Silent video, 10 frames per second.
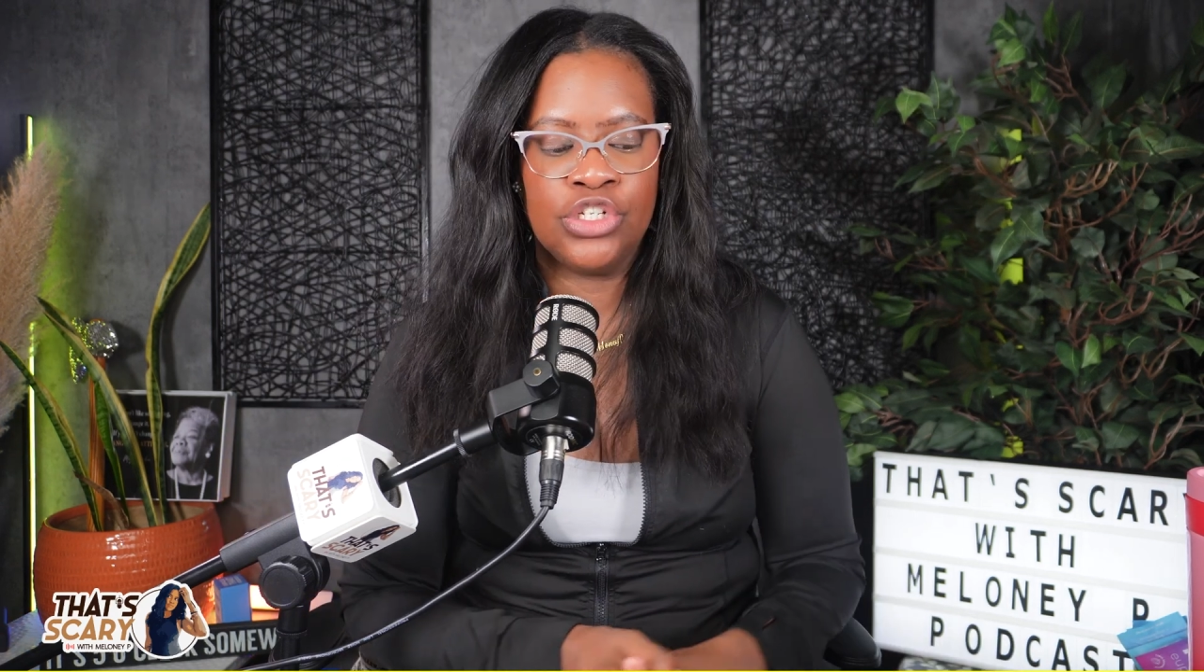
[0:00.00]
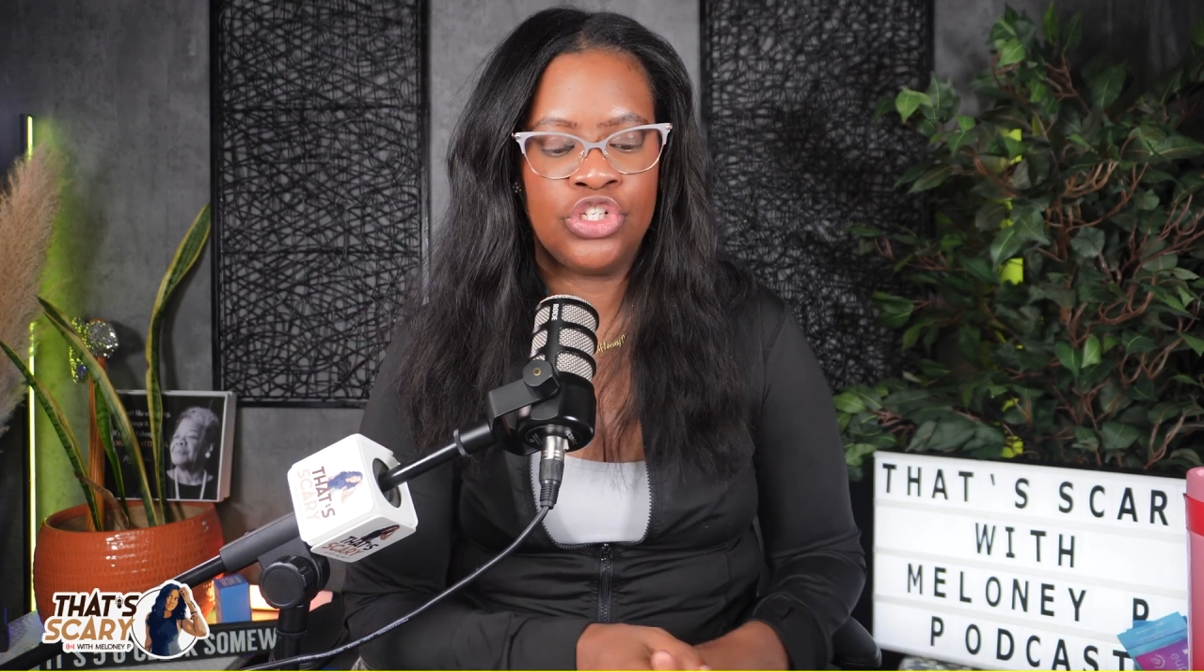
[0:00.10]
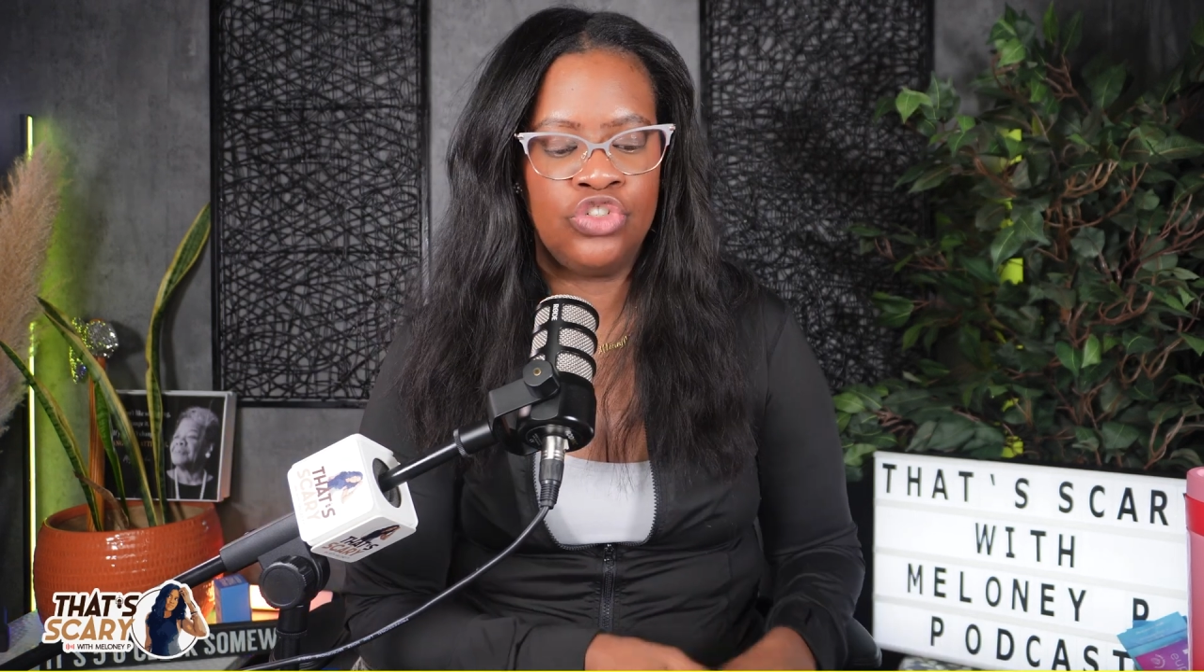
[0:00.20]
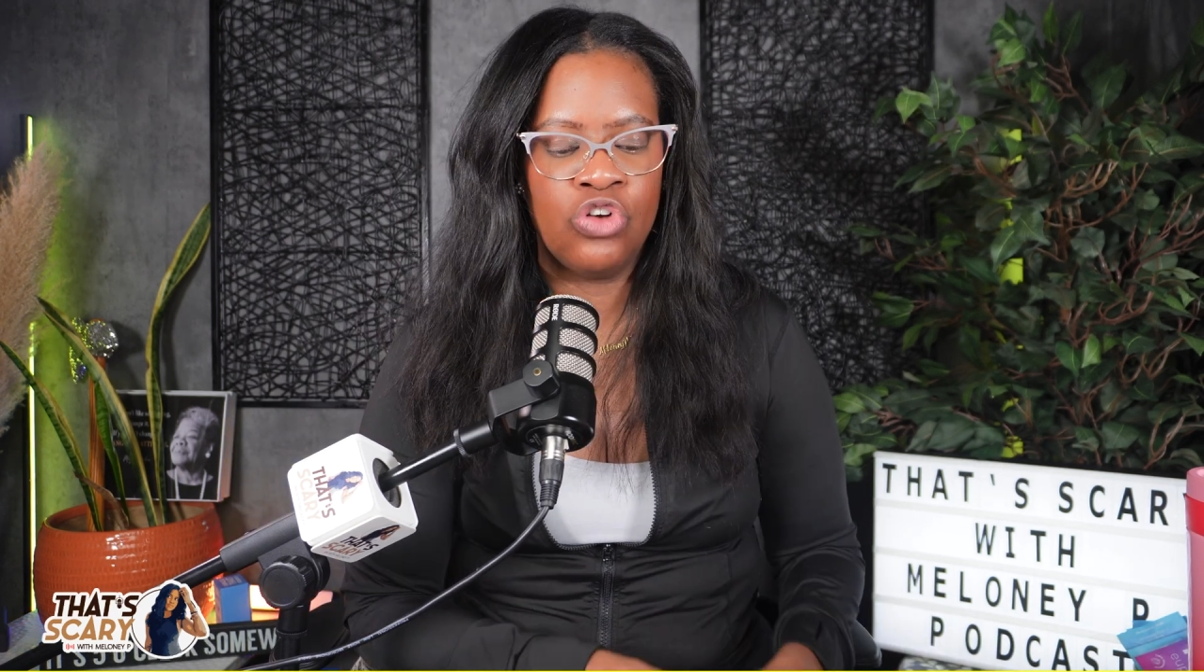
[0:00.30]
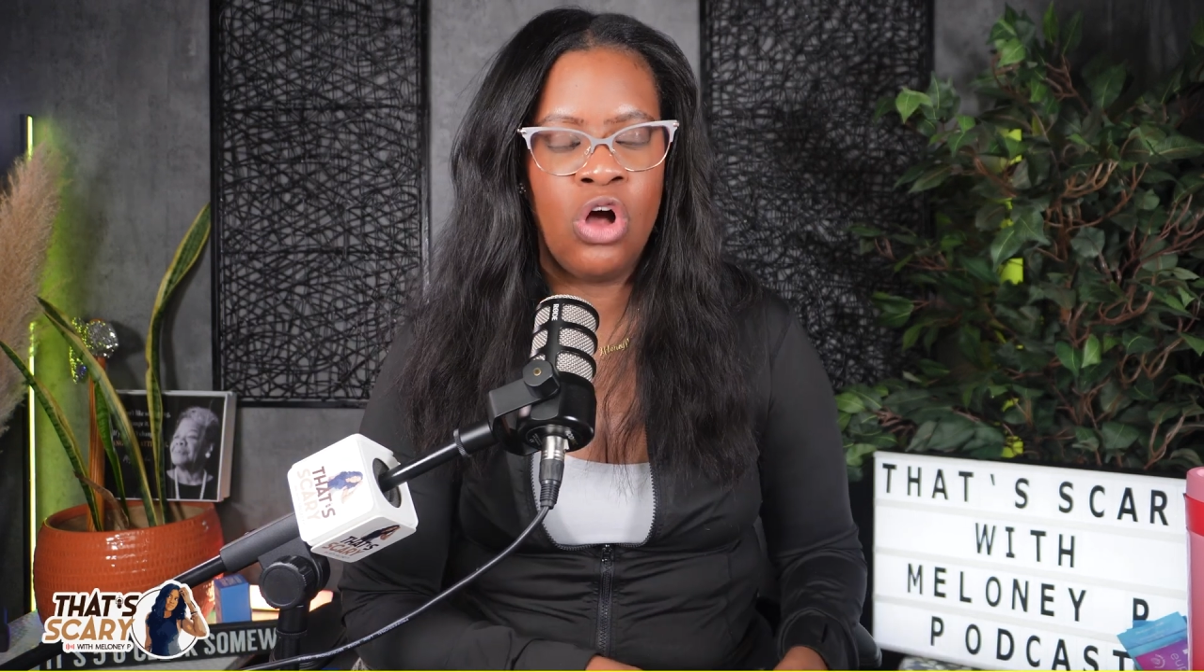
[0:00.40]

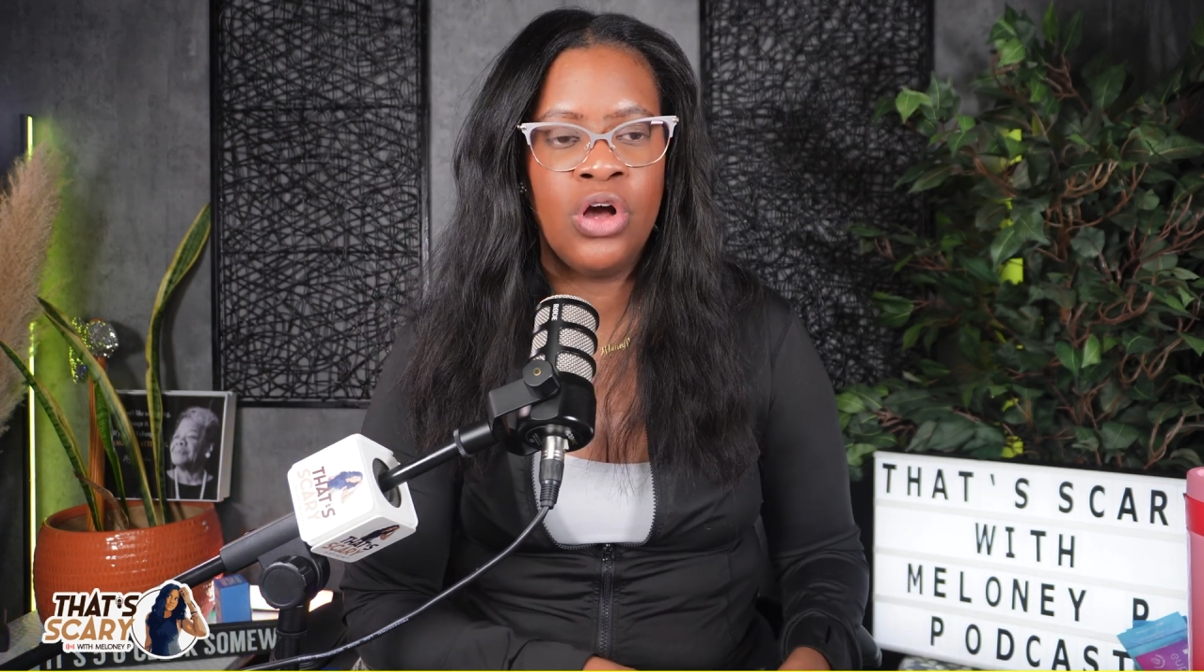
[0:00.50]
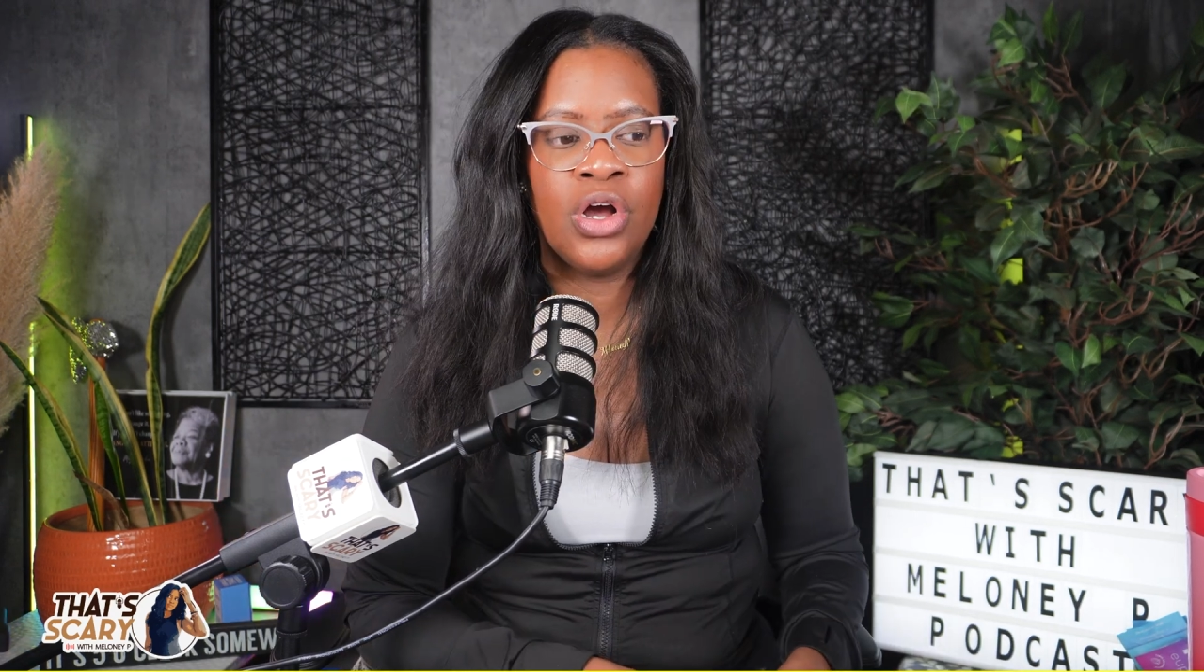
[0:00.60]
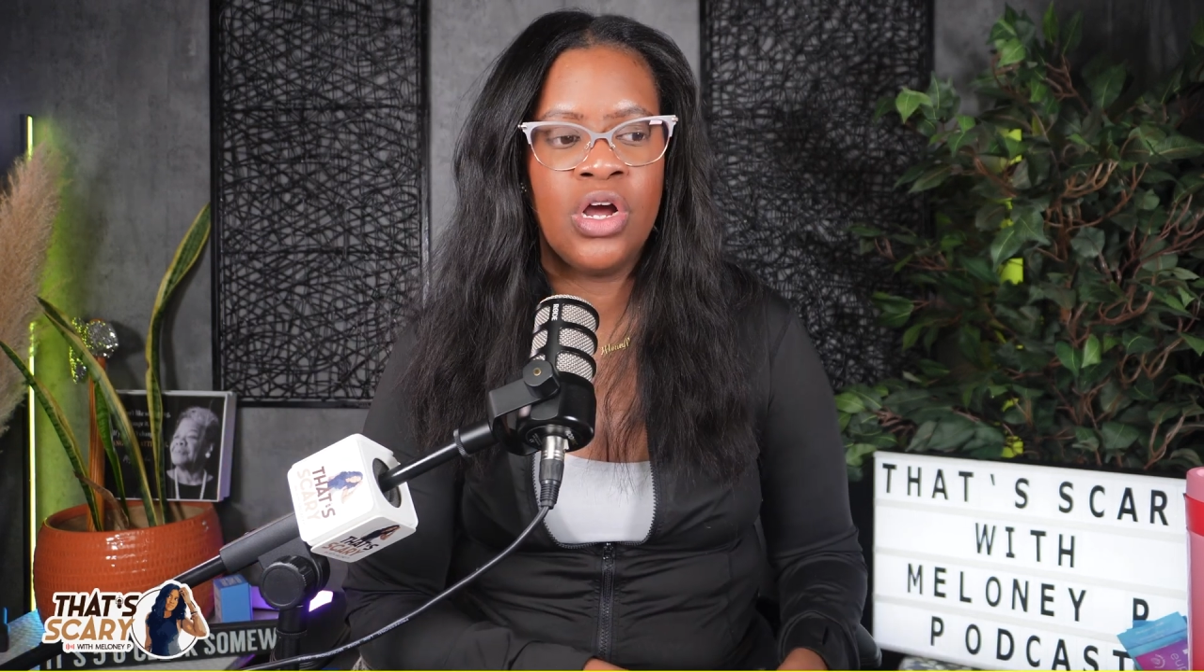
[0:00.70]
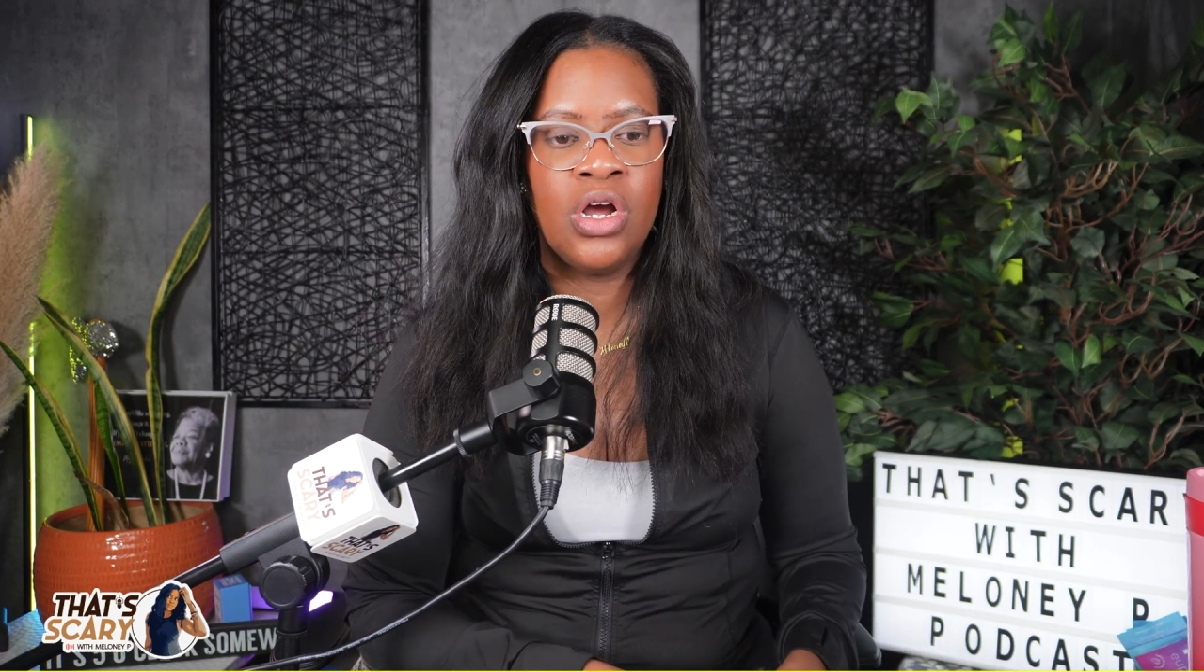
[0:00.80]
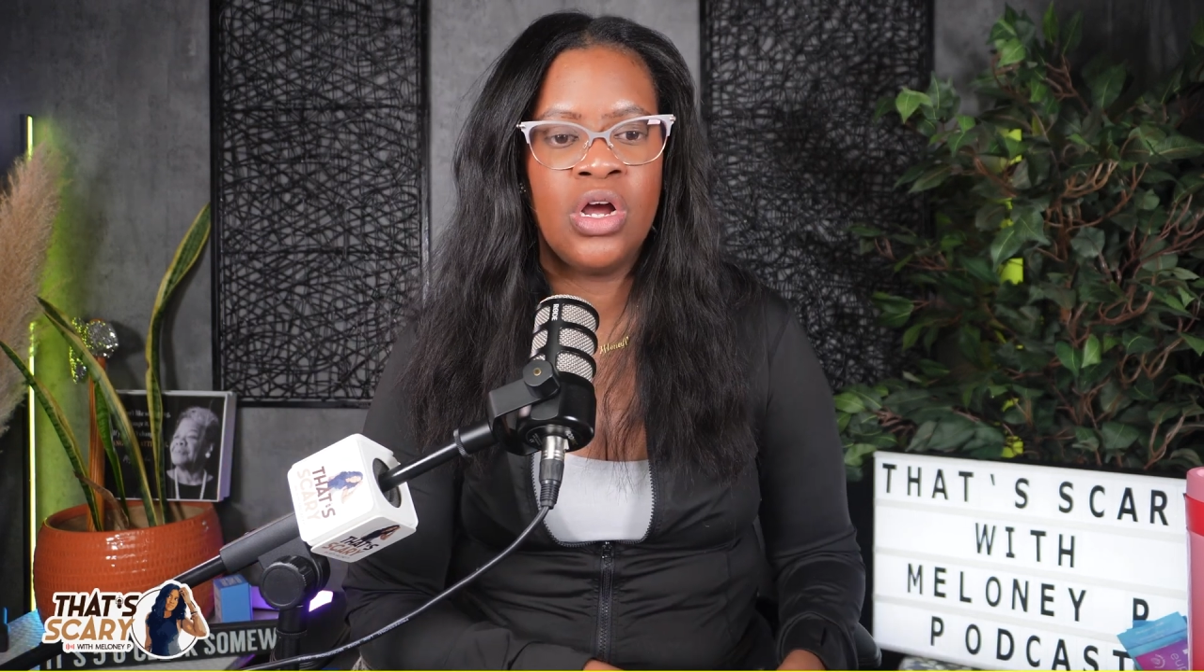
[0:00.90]

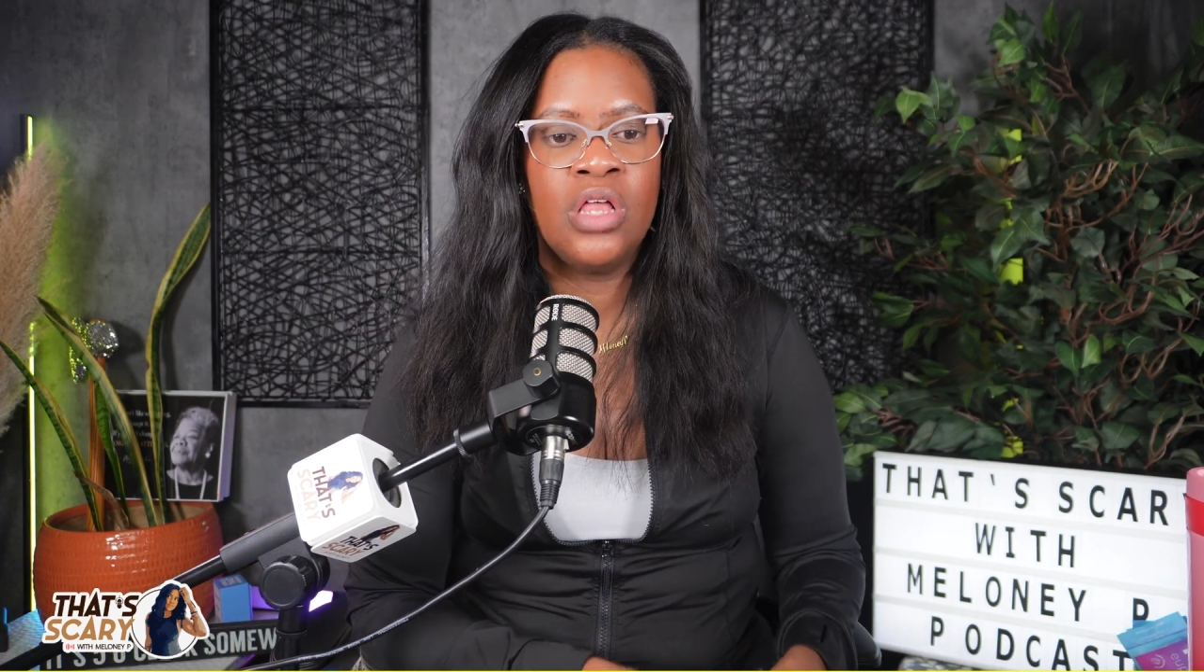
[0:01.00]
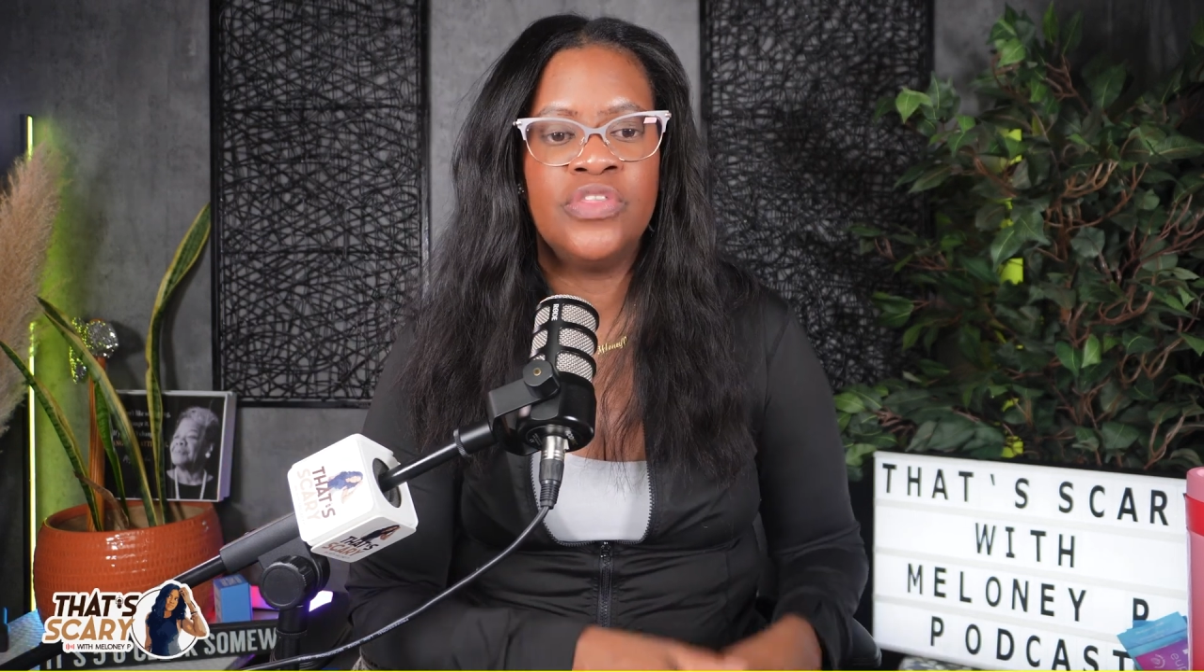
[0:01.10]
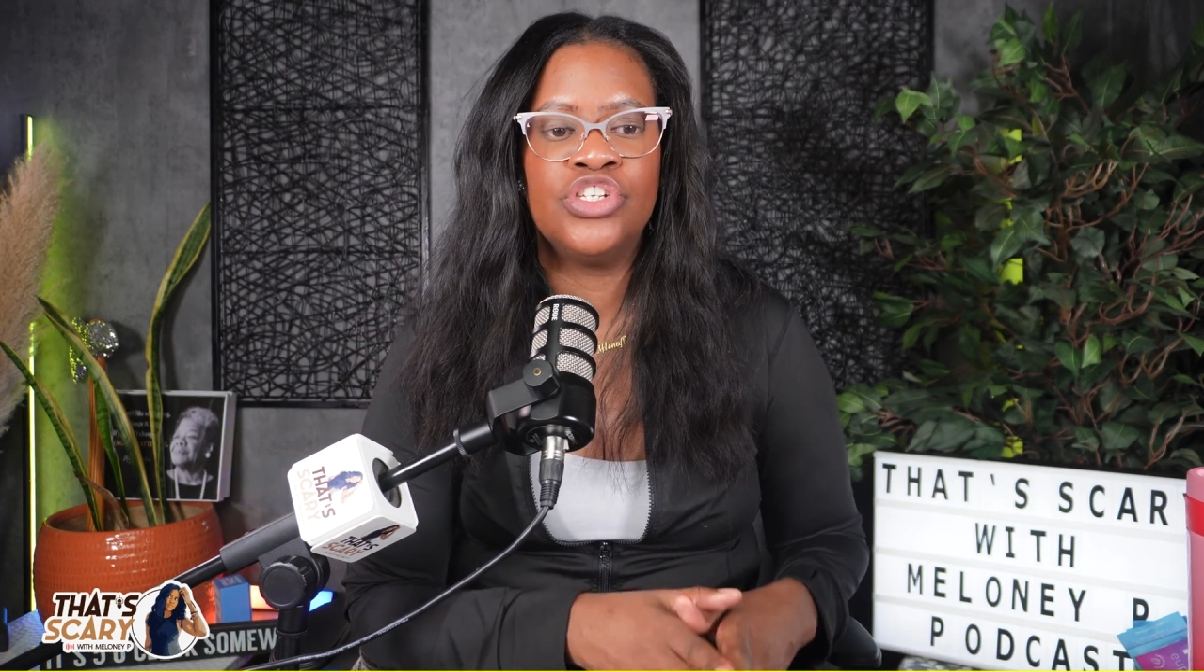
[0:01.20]
strongest